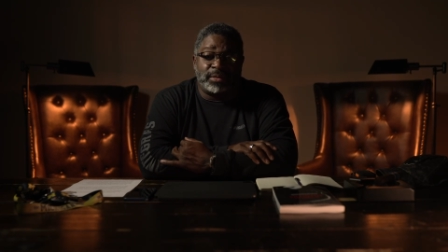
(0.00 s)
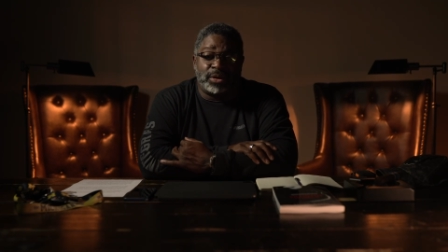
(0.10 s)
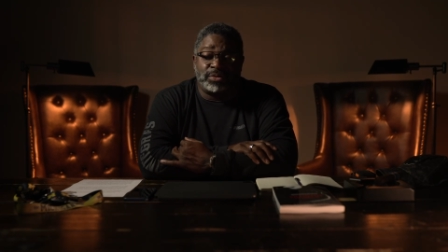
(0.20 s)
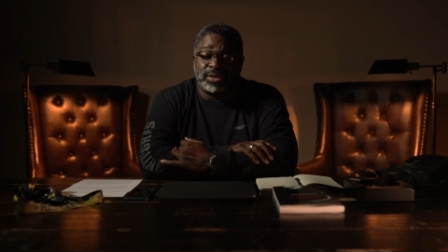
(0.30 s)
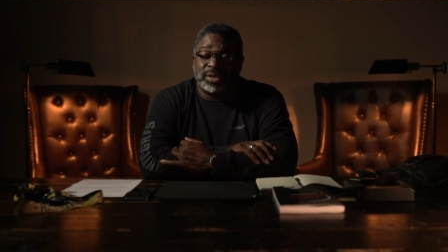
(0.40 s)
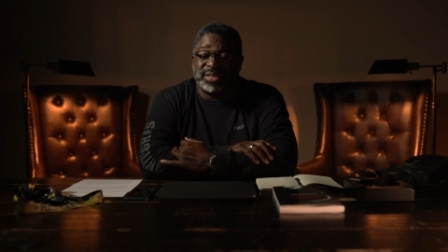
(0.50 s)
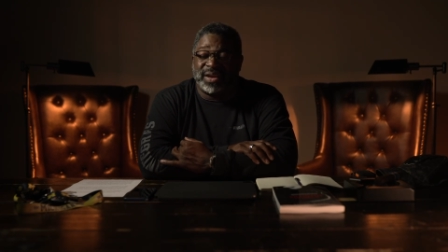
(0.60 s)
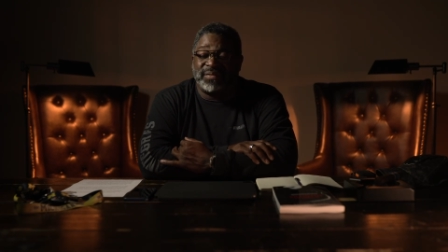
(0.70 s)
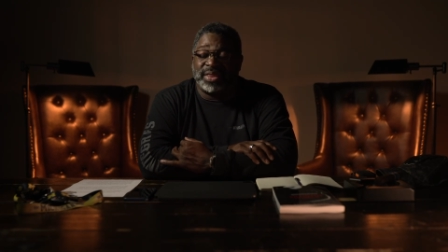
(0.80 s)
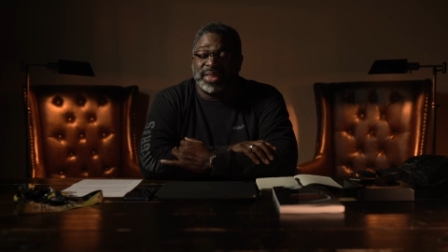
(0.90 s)
close to
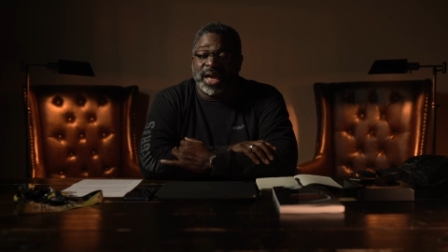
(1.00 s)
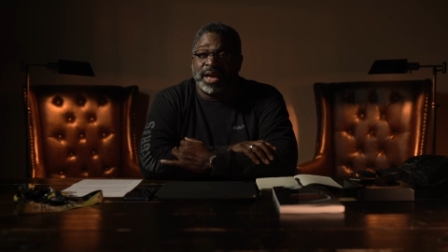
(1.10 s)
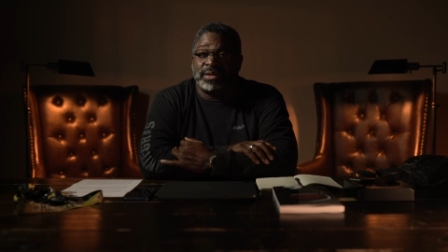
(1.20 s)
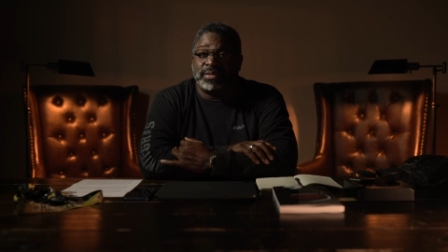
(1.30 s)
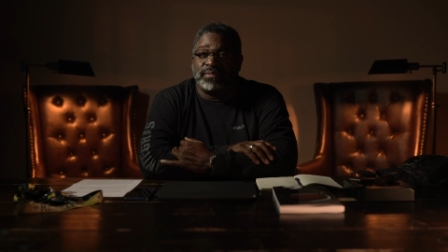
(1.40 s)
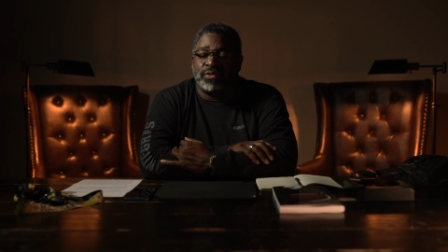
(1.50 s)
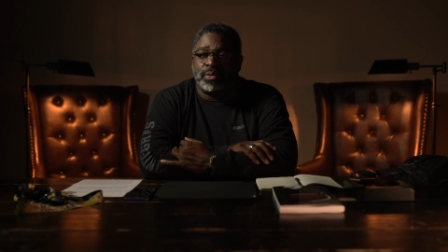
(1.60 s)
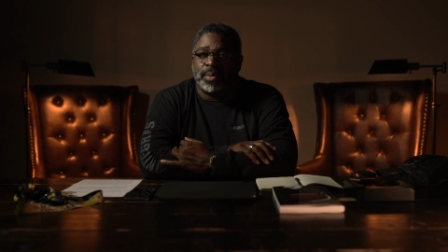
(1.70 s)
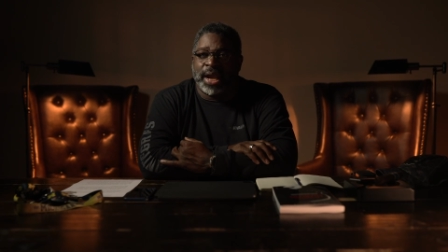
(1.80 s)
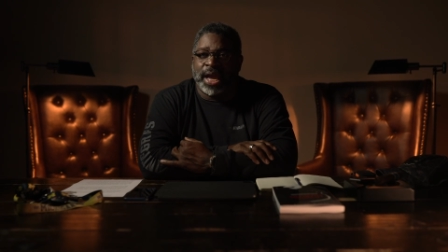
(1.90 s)
7,000
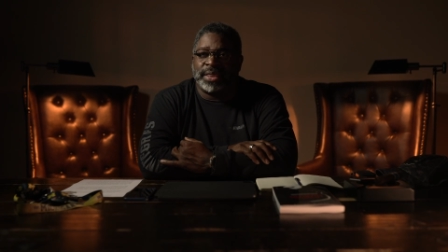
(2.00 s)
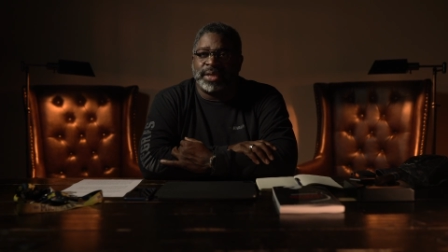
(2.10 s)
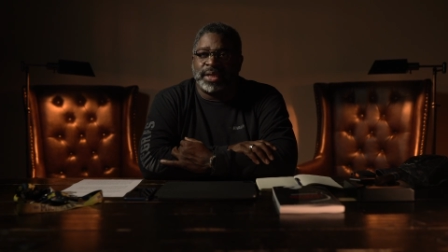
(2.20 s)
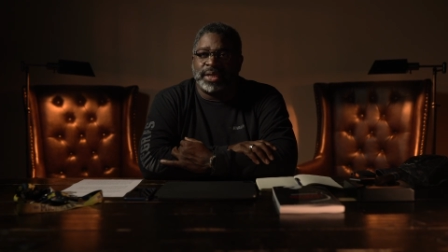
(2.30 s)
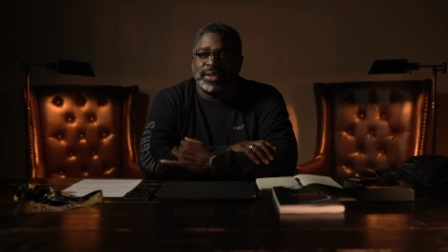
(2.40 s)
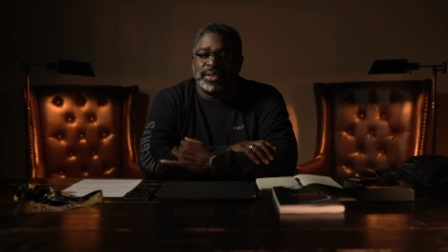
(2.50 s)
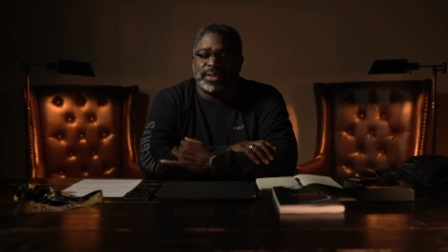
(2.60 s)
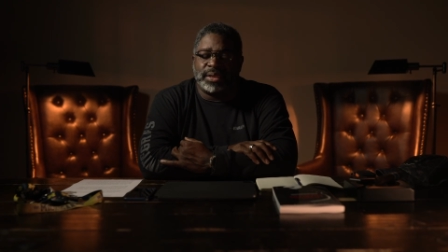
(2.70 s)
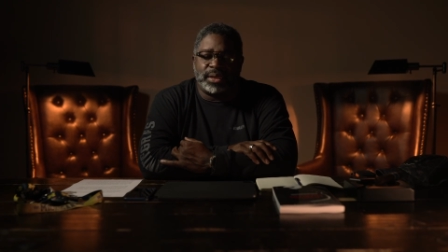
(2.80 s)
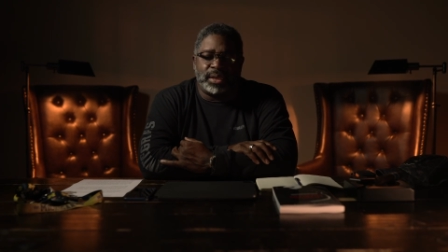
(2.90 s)
former
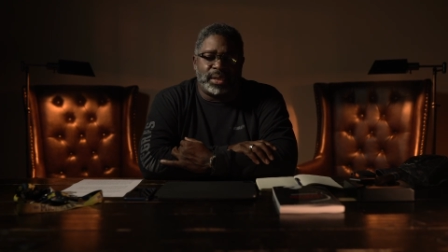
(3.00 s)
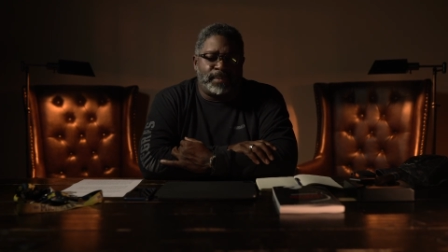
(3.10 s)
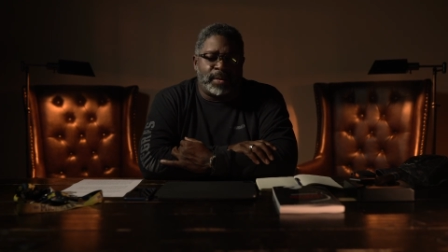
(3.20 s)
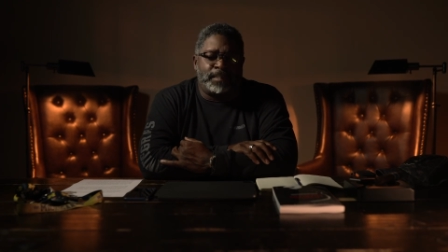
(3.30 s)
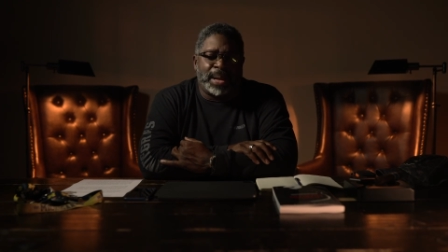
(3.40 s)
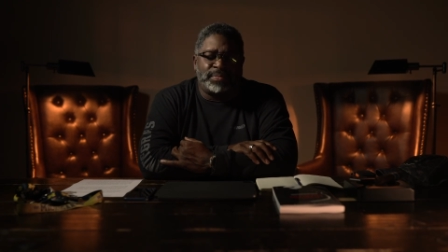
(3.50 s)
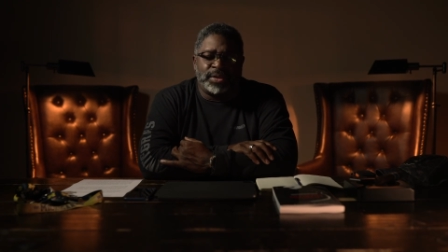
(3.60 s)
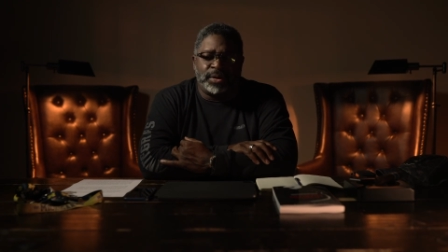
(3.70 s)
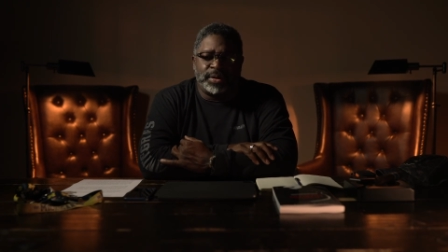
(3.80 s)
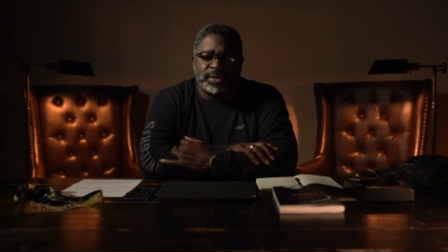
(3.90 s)
athletes about
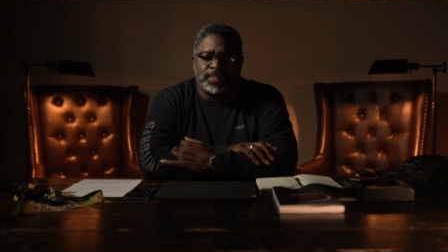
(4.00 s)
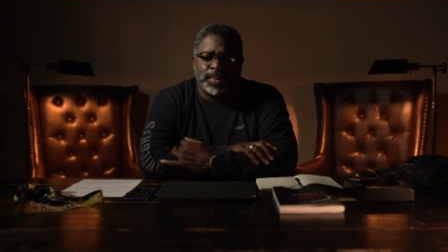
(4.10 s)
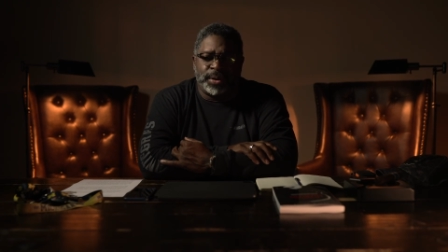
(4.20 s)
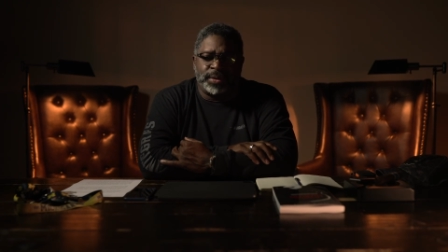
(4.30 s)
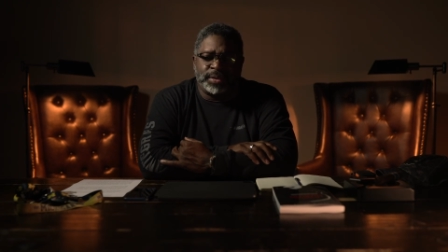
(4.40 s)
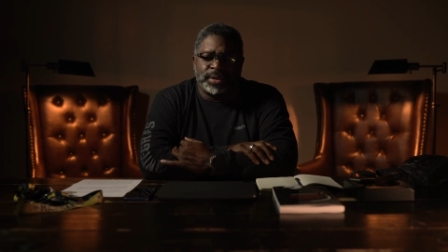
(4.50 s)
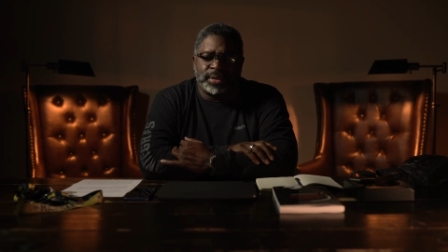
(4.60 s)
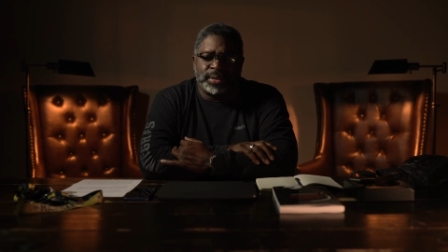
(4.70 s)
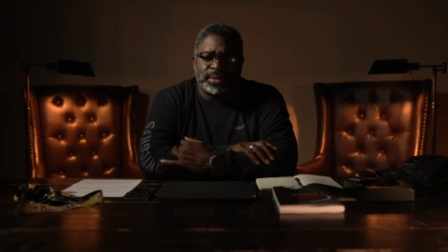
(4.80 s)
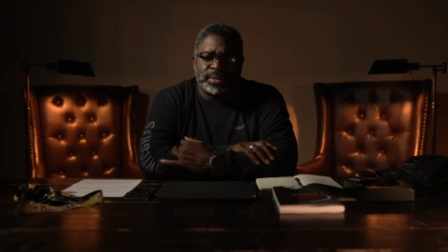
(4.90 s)
their
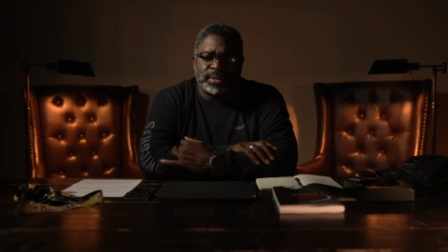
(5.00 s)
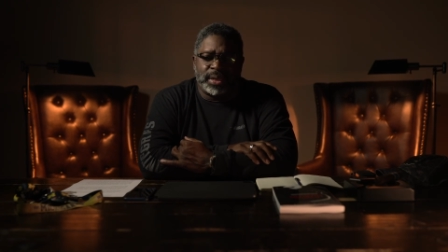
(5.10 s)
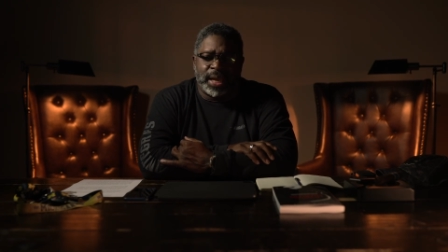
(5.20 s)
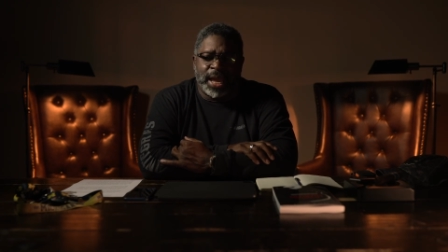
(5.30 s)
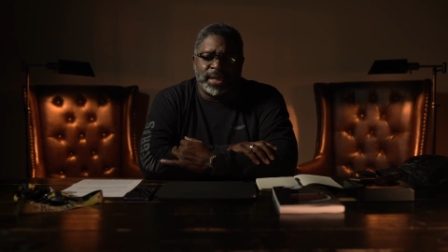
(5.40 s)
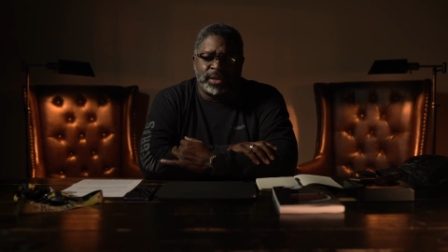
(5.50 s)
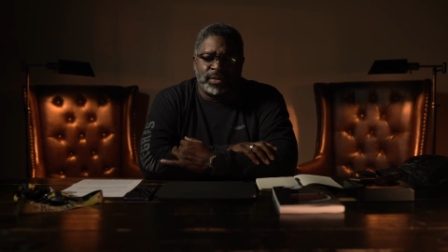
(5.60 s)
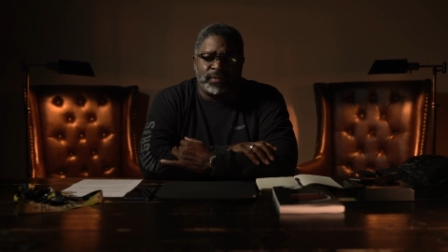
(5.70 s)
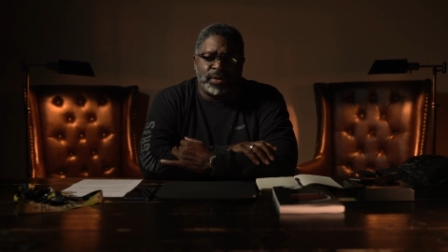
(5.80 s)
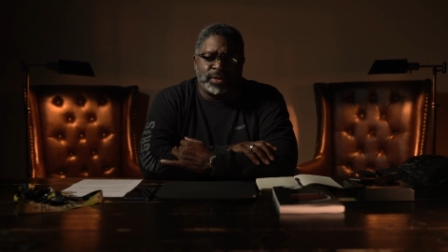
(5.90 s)
experiences at the
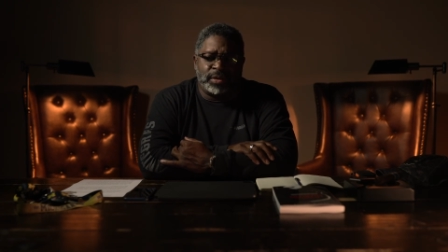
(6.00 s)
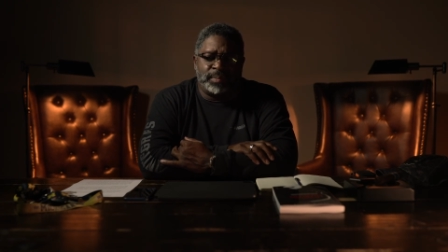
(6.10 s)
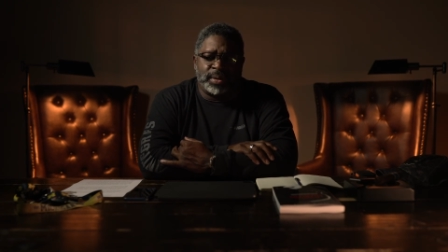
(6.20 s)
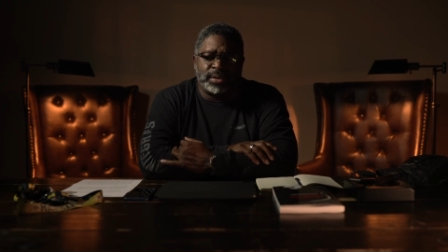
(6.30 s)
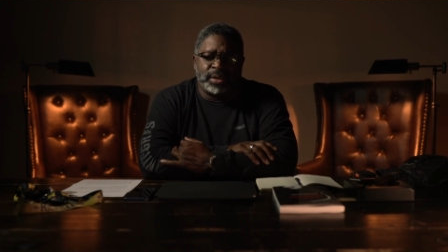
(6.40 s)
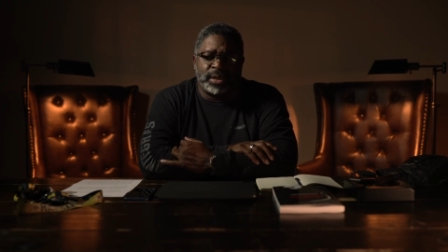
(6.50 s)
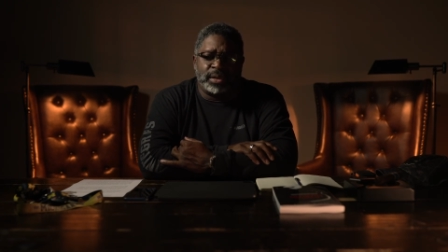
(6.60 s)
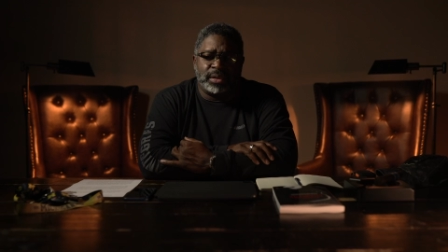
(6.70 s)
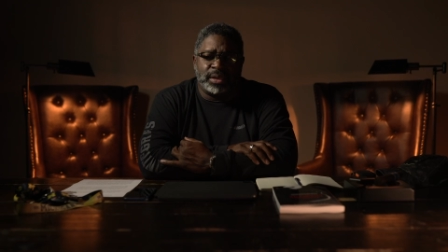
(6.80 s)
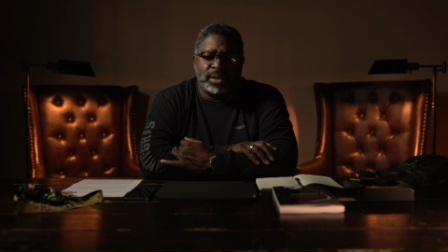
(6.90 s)
University of
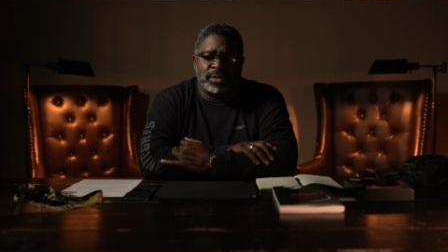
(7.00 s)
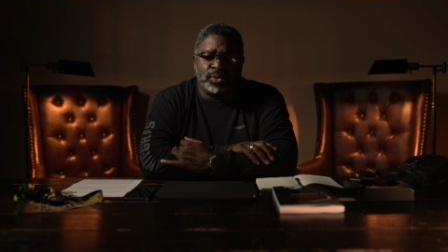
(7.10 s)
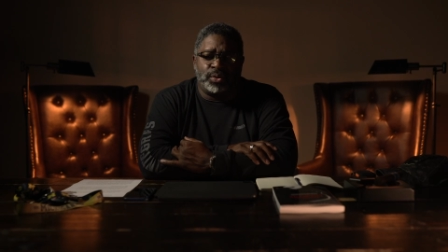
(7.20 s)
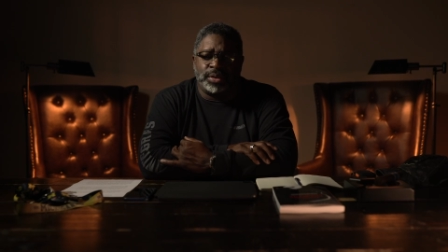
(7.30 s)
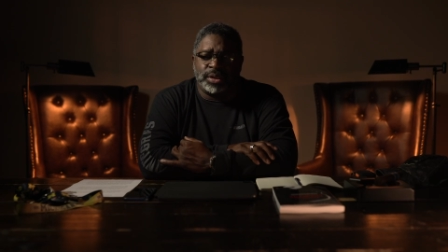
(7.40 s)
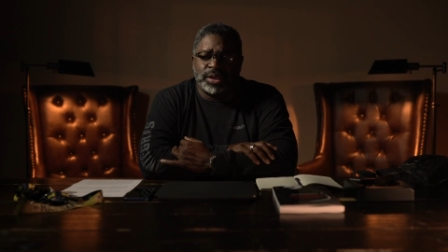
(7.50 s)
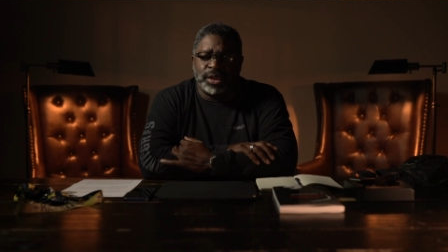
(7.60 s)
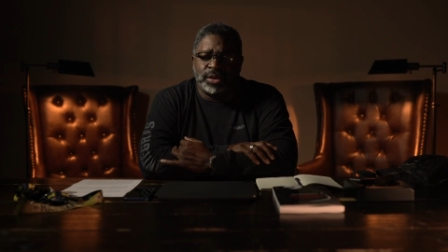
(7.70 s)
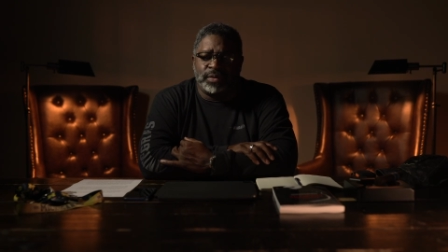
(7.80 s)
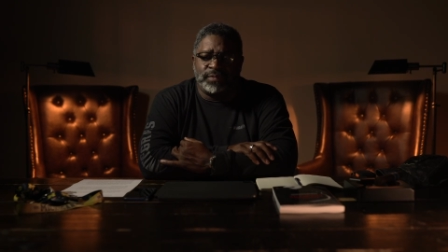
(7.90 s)
Michigan during the
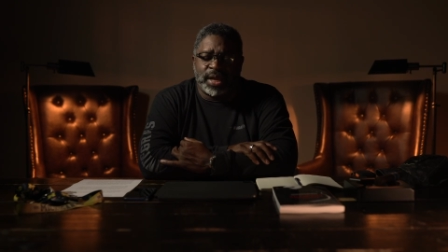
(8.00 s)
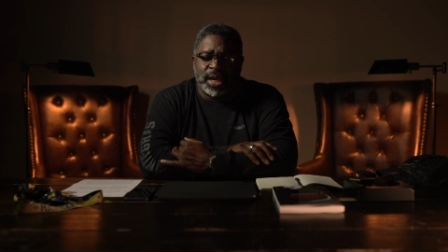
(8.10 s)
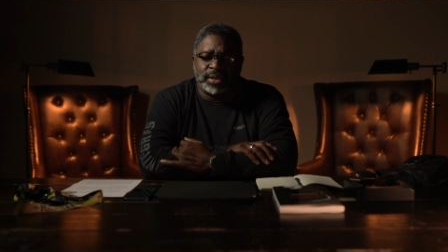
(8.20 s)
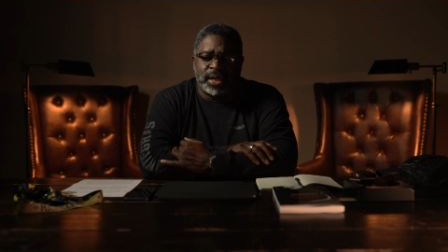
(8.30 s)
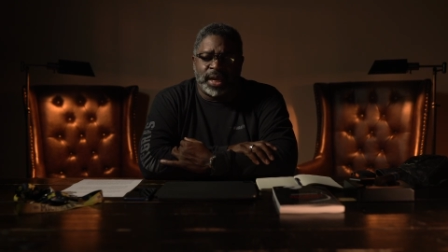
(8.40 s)
tenure of Dr.